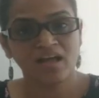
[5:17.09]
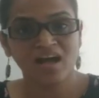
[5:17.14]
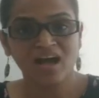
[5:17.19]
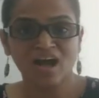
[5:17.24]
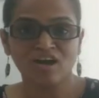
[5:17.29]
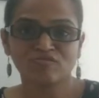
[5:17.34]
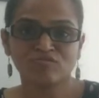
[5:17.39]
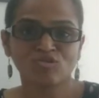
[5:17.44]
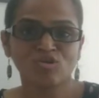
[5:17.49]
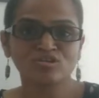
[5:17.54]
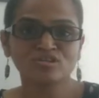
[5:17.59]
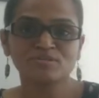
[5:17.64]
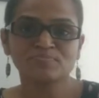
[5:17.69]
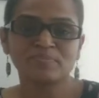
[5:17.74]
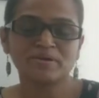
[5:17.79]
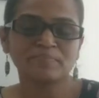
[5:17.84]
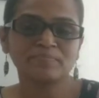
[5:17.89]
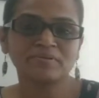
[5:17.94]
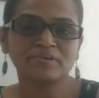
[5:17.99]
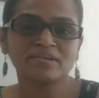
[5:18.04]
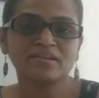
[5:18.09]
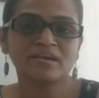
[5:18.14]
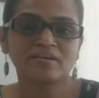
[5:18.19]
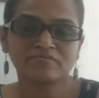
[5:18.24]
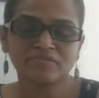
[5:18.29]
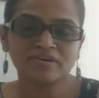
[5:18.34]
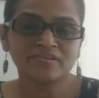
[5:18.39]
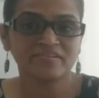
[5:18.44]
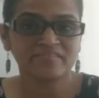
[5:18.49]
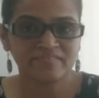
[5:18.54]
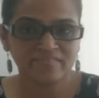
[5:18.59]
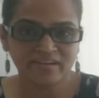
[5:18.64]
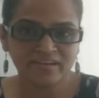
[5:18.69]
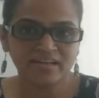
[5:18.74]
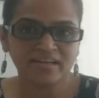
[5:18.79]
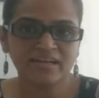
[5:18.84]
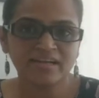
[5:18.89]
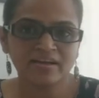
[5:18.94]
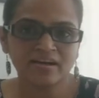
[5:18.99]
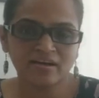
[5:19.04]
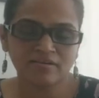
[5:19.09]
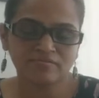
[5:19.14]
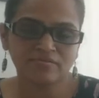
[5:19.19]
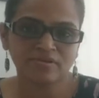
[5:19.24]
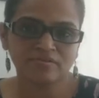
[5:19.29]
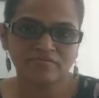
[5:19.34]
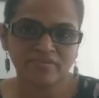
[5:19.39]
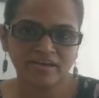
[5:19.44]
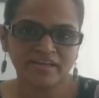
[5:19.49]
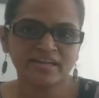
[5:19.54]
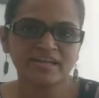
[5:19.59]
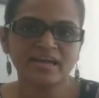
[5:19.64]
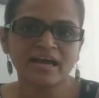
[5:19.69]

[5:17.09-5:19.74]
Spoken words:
Of course, people were very